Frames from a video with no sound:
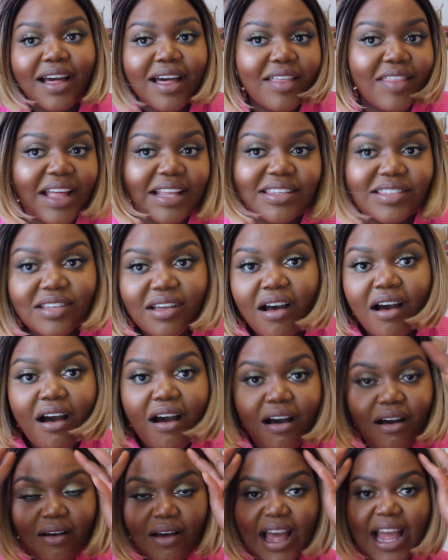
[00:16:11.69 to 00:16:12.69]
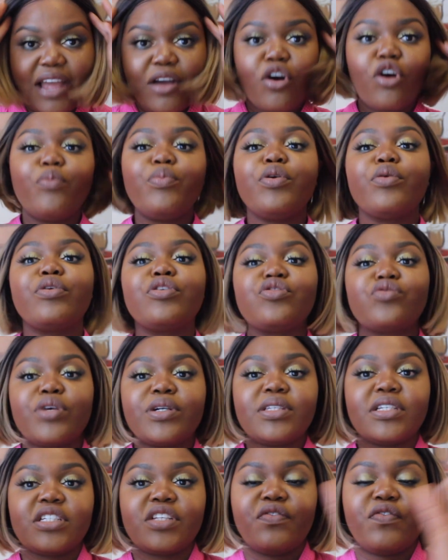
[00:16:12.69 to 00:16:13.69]
That's all. I hope you
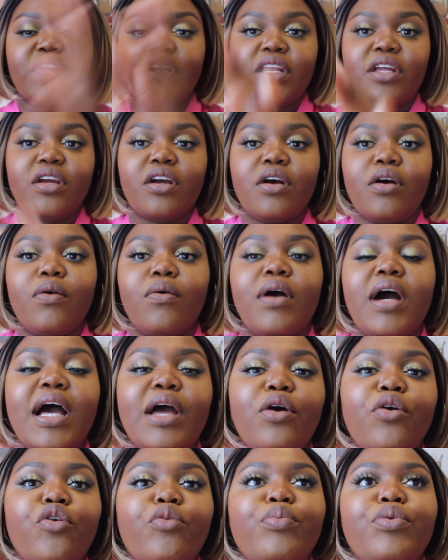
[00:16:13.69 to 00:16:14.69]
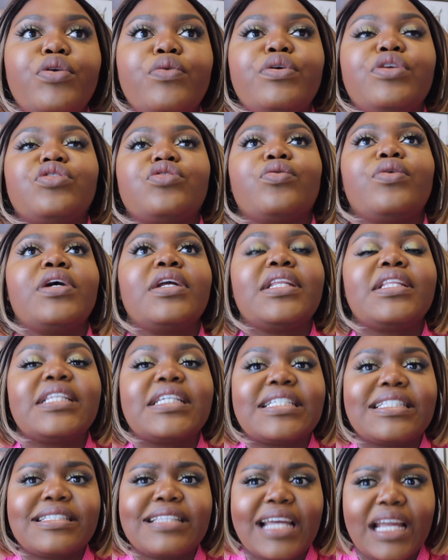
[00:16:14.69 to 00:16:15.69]
enjoyed this video. I hope you enjoyed
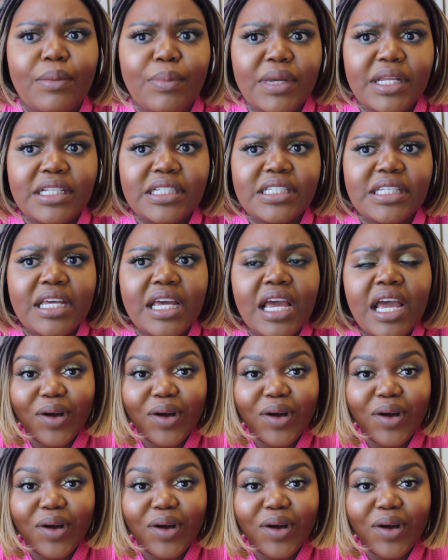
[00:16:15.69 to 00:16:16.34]
this segment.